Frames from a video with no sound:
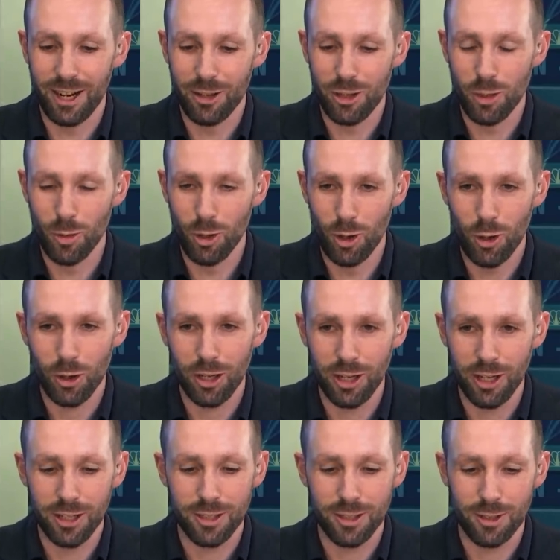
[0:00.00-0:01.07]
and you were
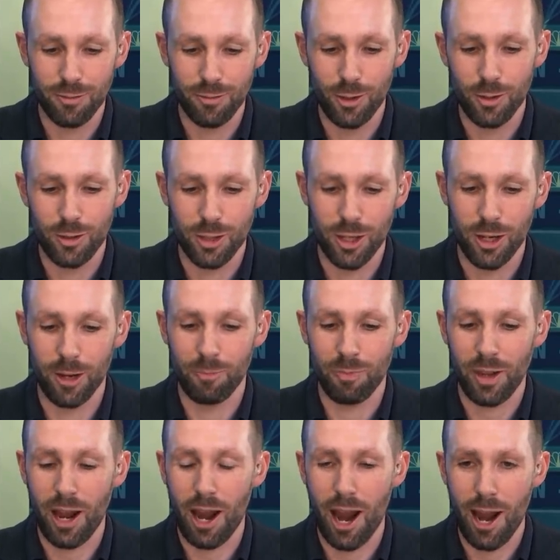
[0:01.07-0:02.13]
looking into the future,
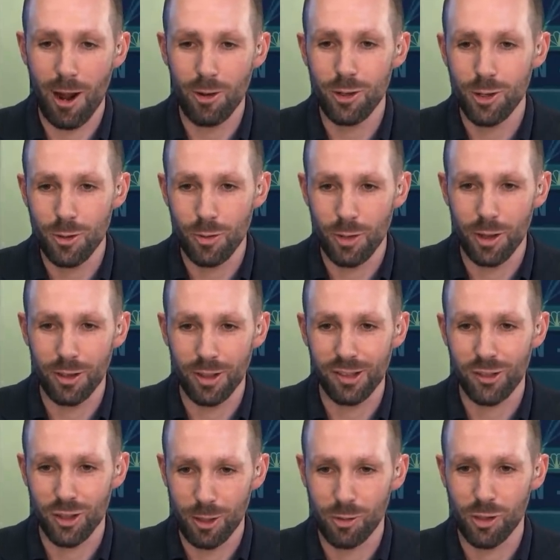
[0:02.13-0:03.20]
how do you think
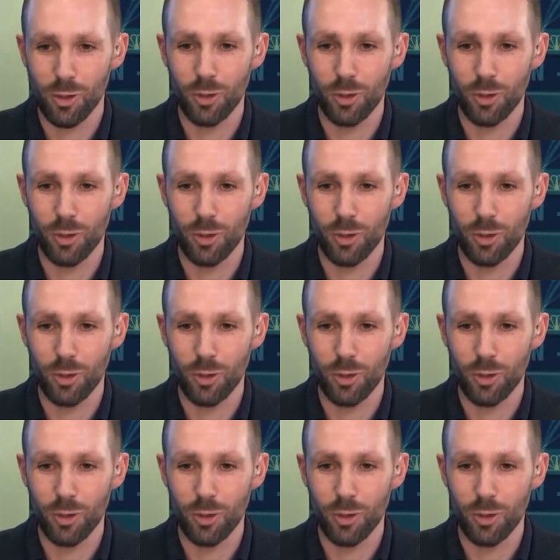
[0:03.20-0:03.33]
this chip